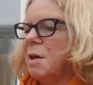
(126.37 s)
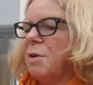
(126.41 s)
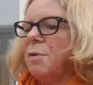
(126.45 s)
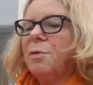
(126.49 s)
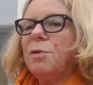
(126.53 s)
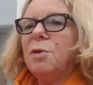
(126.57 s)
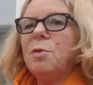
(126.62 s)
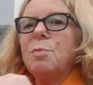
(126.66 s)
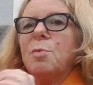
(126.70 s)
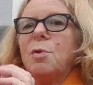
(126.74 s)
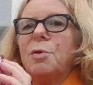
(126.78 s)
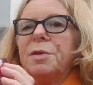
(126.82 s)
a
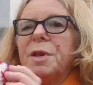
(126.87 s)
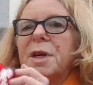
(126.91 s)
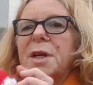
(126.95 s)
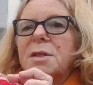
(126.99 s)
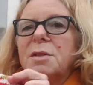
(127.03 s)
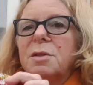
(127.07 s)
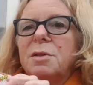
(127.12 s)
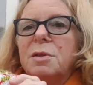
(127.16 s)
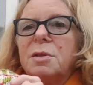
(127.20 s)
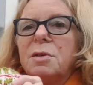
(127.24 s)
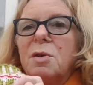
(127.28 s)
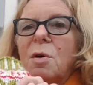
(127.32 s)
few more things
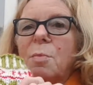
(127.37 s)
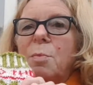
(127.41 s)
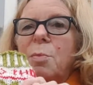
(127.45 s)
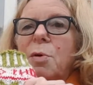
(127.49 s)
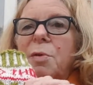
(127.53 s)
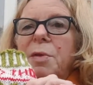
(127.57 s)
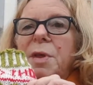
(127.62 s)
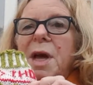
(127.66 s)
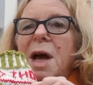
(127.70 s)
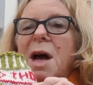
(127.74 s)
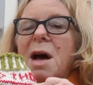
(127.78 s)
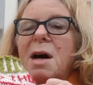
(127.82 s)
on. So I'll put
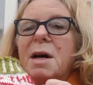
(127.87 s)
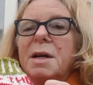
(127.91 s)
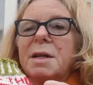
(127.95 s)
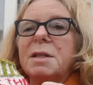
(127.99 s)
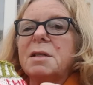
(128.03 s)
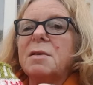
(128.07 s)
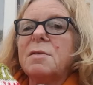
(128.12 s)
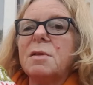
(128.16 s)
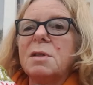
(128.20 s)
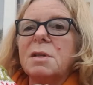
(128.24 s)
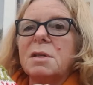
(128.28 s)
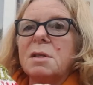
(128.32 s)
the eyes
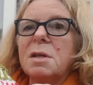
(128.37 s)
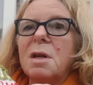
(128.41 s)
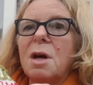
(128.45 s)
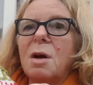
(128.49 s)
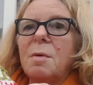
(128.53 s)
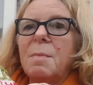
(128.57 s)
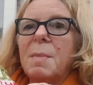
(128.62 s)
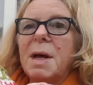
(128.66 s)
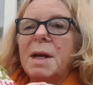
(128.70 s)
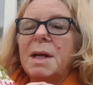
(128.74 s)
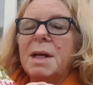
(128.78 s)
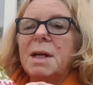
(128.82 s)
of the
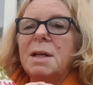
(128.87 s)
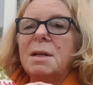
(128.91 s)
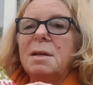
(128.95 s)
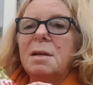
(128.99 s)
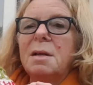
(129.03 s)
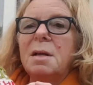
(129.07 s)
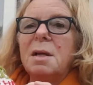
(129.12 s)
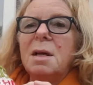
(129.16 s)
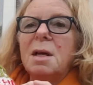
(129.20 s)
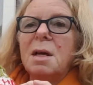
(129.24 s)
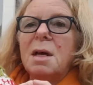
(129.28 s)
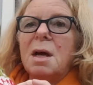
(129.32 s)
snowmen in,
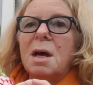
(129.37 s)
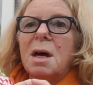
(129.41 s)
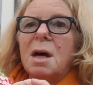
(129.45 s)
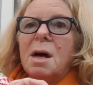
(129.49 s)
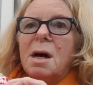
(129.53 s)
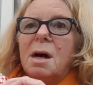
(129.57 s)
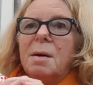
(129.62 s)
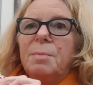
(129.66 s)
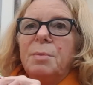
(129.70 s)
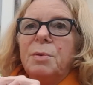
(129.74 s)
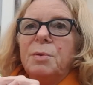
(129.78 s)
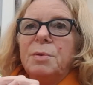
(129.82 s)

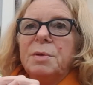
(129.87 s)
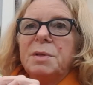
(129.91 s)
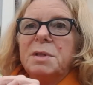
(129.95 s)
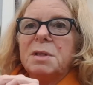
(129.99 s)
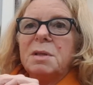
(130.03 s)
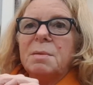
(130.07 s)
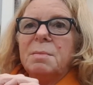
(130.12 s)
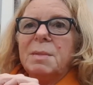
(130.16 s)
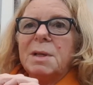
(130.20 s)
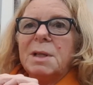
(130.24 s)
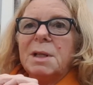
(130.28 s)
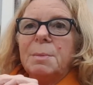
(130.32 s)
put with
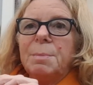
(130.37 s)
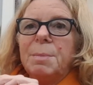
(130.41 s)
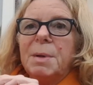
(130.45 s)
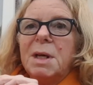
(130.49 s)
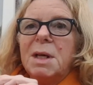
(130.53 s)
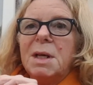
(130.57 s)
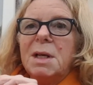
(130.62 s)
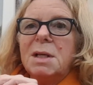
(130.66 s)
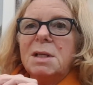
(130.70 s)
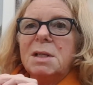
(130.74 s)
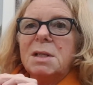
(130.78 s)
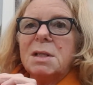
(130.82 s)
some little
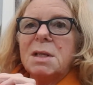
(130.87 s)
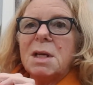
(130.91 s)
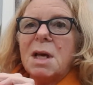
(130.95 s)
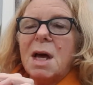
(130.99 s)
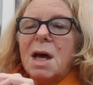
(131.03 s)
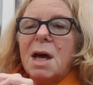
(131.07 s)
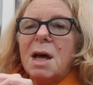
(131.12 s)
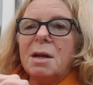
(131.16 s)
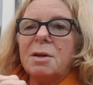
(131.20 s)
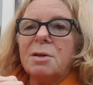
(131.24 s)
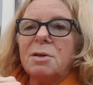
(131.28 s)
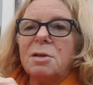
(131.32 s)
beads
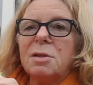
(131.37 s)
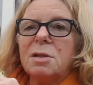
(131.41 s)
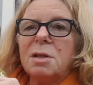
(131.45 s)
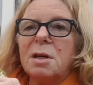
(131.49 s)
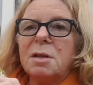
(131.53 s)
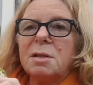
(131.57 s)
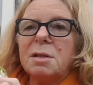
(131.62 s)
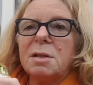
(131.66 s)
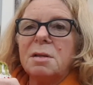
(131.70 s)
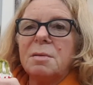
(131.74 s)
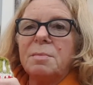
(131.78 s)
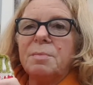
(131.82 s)
and
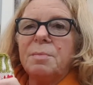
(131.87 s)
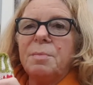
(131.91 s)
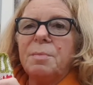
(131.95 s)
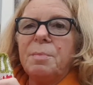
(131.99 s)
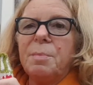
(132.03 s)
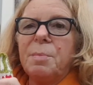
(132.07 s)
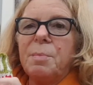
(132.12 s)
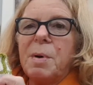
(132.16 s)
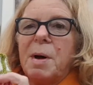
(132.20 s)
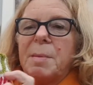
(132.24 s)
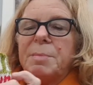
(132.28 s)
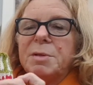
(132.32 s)
some
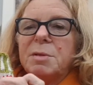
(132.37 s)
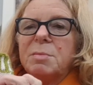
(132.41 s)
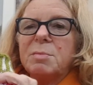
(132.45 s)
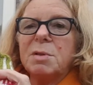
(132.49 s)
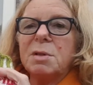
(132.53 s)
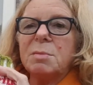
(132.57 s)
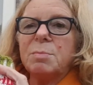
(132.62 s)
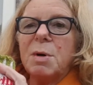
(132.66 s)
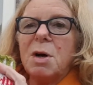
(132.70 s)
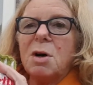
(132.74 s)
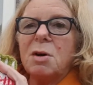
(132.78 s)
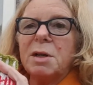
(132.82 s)

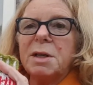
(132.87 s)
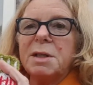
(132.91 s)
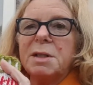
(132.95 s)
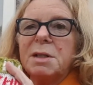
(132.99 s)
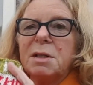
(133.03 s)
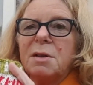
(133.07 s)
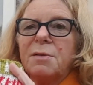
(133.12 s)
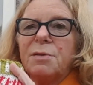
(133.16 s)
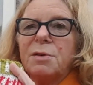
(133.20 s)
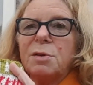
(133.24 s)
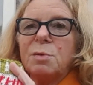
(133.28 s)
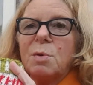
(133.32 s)
sparkly
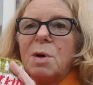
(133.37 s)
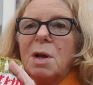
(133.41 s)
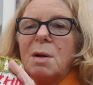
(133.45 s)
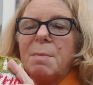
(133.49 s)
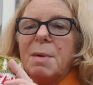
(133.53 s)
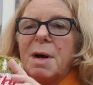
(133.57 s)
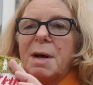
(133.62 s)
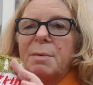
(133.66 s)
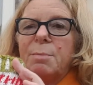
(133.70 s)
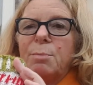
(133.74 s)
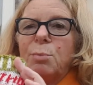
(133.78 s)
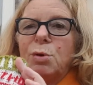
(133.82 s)
stuff as well. I
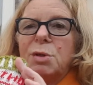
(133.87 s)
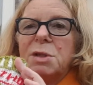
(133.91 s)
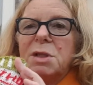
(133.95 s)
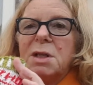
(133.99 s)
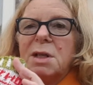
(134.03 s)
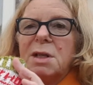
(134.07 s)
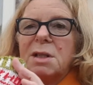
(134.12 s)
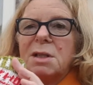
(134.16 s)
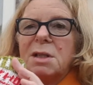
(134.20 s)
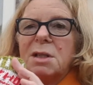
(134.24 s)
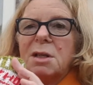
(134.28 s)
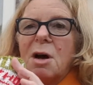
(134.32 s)
might put in
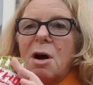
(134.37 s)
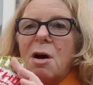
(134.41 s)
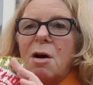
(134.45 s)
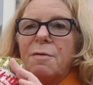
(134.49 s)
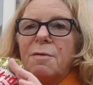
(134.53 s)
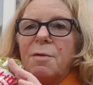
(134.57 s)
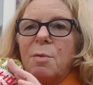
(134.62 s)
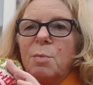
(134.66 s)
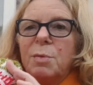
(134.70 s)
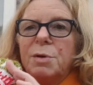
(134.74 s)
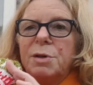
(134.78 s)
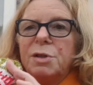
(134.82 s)
a scarf
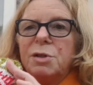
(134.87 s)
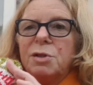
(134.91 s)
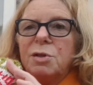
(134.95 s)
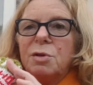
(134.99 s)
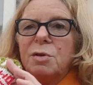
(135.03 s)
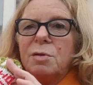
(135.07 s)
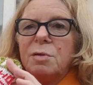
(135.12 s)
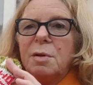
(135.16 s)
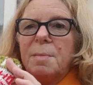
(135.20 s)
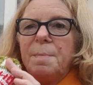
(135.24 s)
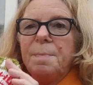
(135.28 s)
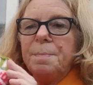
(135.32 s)
on one or two
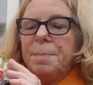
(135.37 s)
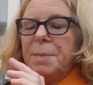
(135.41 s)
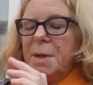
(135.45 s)
of them.